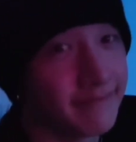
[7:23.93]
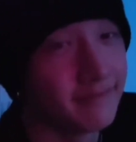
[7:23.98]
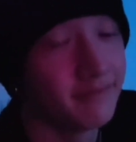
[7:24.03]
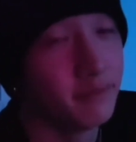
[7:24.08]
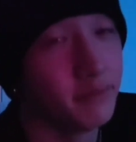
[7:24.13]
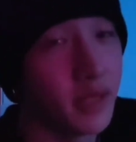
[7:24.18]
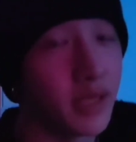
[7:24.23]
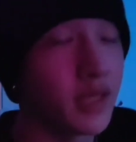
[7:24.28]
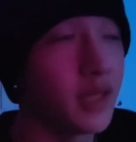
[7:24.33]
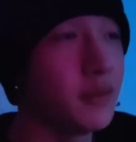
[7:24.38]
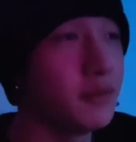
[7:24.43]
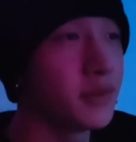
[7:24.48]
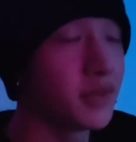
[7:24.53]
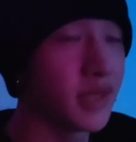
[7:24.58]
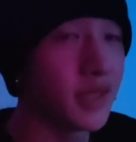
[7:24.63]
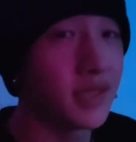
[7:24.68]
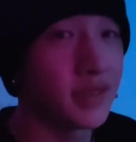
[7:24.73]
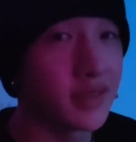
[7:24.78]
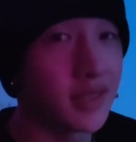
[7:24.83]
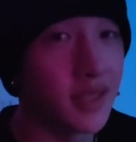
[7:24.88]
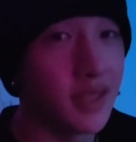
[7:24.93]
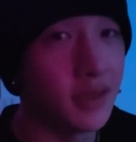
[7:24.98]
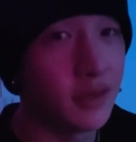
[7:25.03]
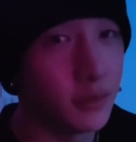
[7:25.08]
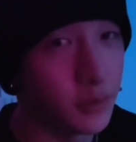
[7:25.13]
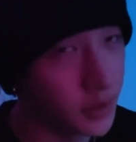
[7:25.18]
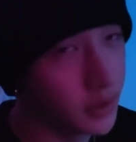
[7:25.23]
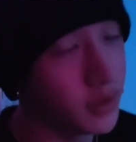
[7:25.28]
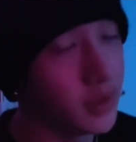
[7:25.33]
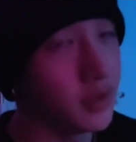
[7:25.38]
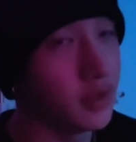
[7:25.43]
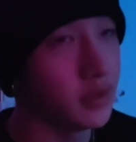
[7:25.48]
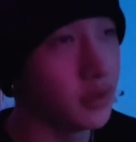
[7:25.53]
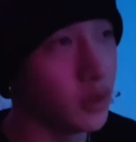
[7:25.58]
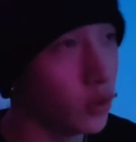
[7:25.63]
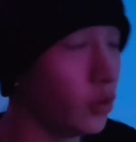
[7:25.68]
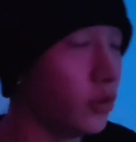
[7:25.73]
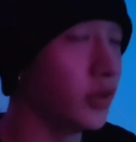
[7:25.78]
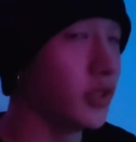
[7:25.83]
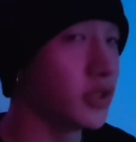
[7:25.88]
But besides that, we
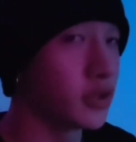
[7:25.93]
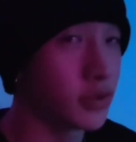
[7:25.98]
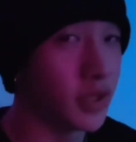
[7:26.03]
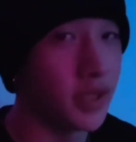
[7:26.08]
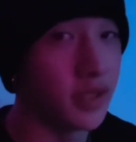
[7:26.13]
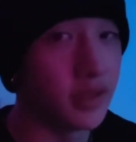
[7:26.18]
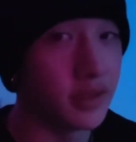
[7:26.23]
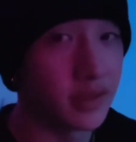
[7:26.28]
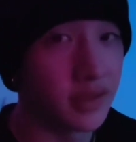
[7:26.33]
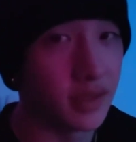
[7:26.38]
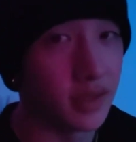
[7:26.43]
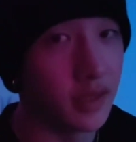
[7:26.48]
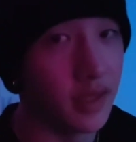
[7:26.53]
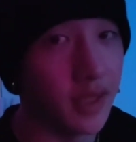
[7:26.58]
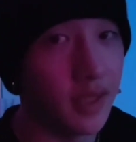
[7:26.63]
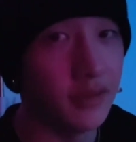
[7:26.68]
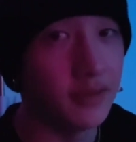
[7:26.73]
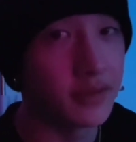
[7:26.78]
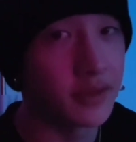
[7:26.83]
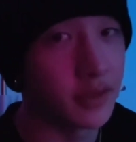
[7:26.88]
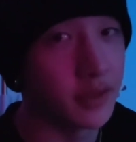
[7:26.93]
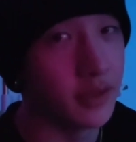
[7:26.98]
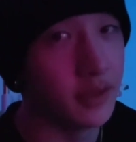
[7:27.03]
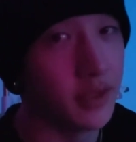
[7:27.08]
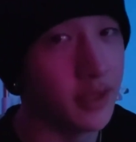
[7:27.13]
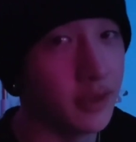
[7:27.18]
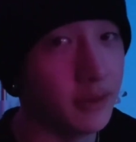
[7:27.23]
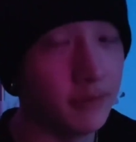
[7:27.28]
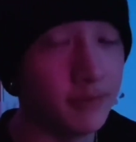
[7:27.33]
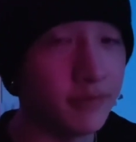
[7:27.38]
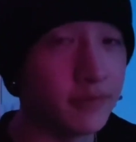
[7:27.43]
always try to sing live. So